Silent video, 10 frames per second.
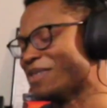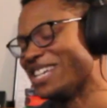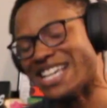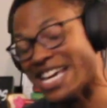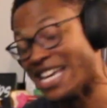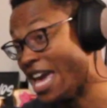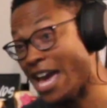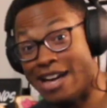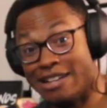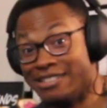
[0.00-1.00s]
I'm like,
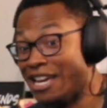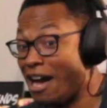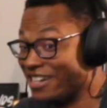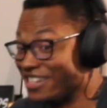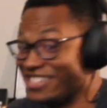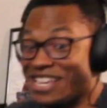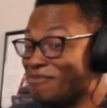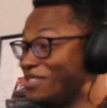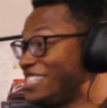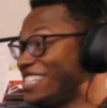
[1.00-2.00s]
yeah, honestly,
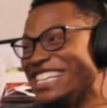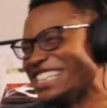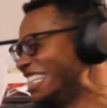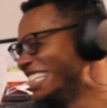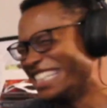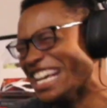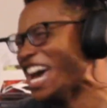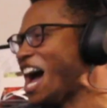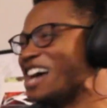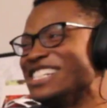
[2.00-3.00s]
I'm
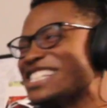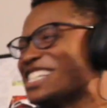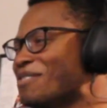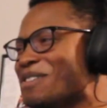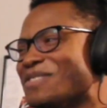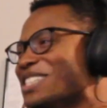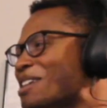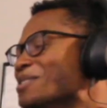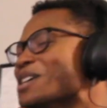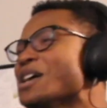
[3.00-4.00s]
just coming up with
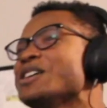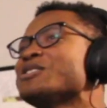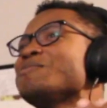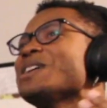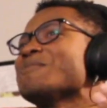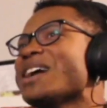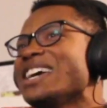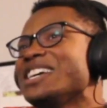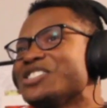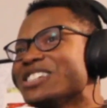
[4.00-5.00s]
numbers. So being
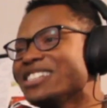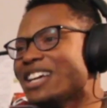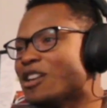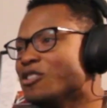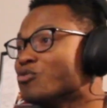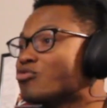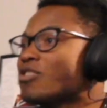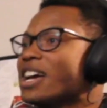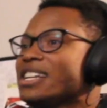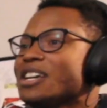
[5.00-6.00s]
patient and
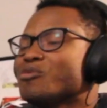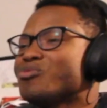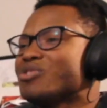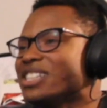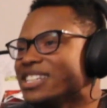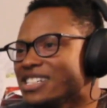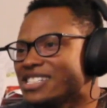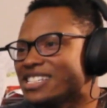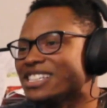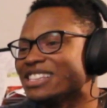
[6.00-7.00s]
ready and willing
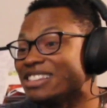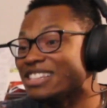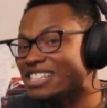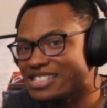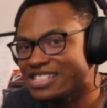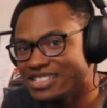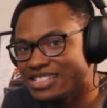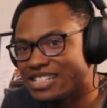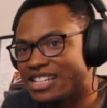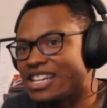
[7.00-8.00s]
to
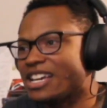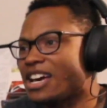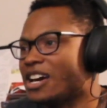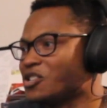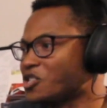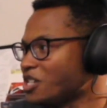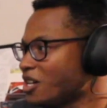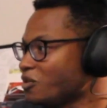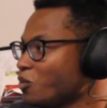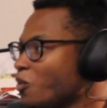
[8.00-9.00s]
listen,
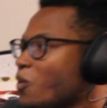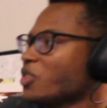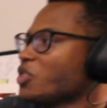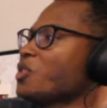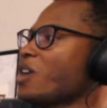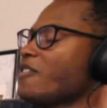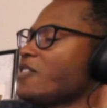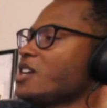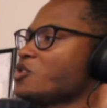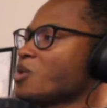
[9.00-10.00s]
understand what they're
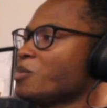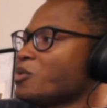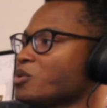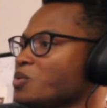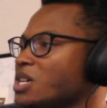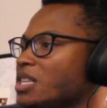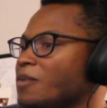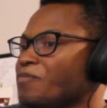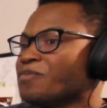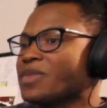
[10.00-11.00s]
having troubles with,
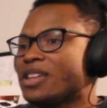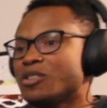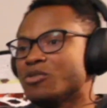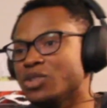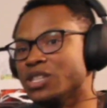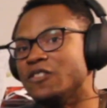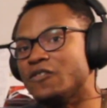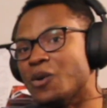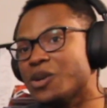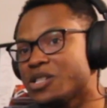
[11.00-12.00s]
and then really
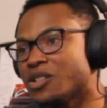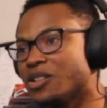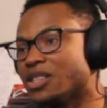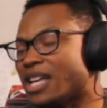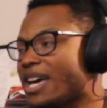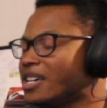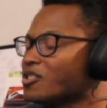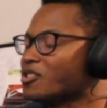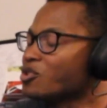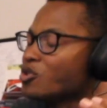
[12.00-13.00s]
focusing on that
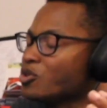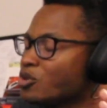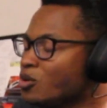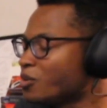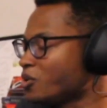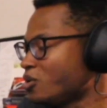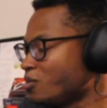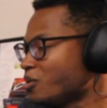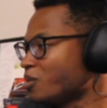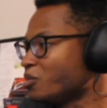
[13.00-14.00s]
is super,
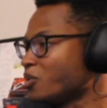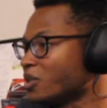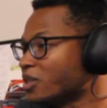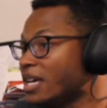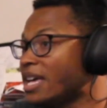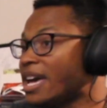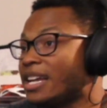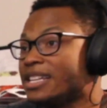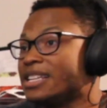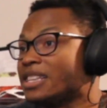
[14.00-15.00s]
super important.
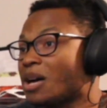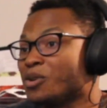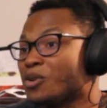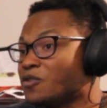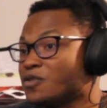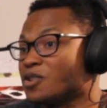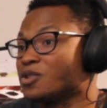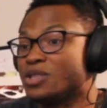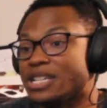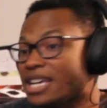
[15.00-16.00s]
And I think that will go
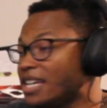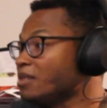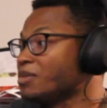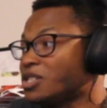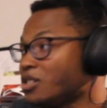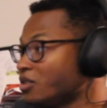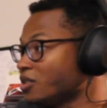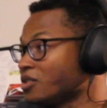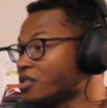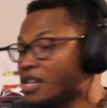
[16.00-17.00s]
further than any
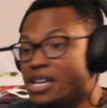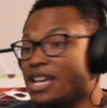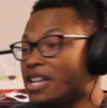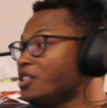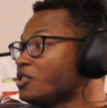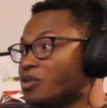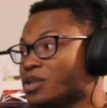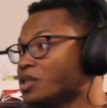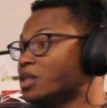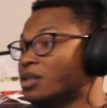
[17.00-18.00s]
materials, any
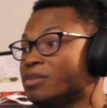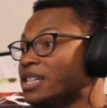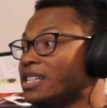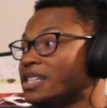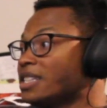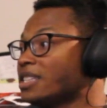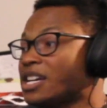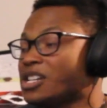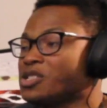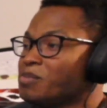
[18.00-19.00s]
curriculum, and anything like
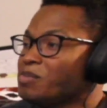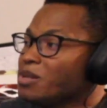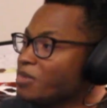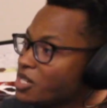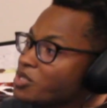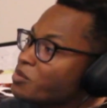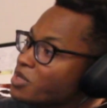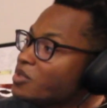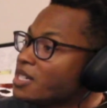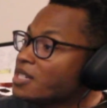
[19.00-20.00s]
that. It's just being patient
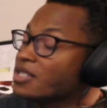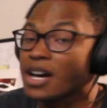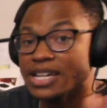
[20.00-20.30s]
with your kids.